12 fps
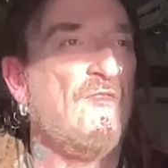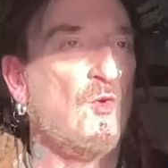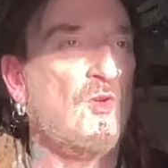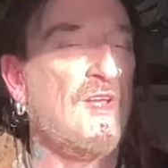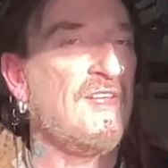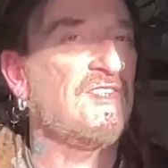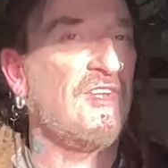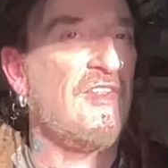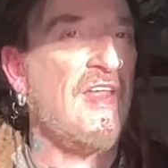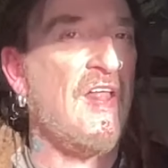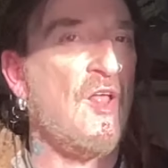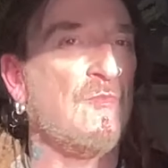If you're going to listen
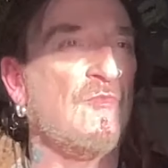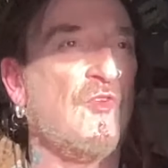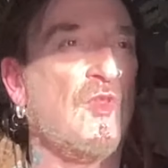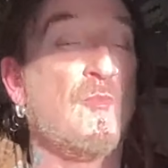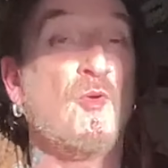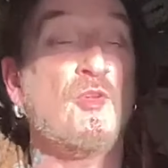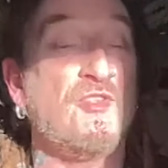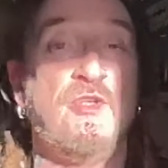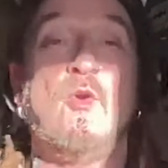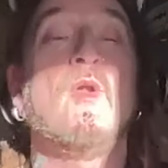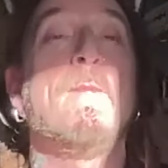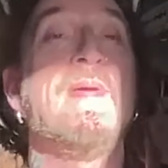to that album for the
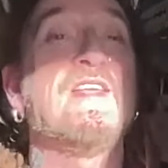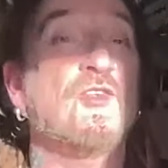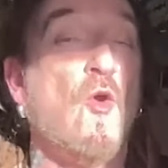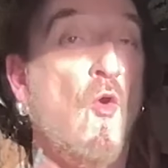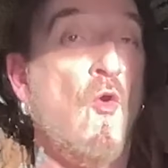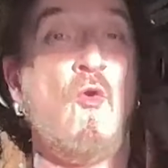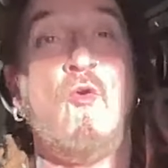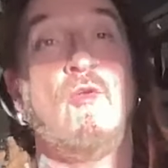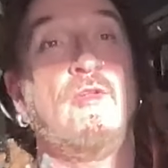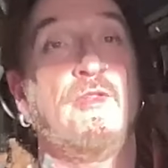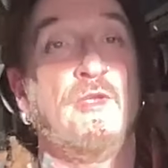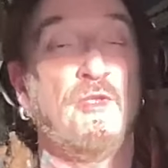production, you're going to miss
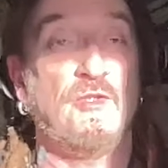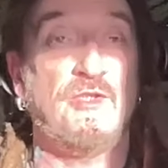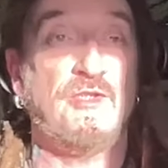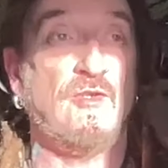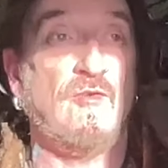all of the good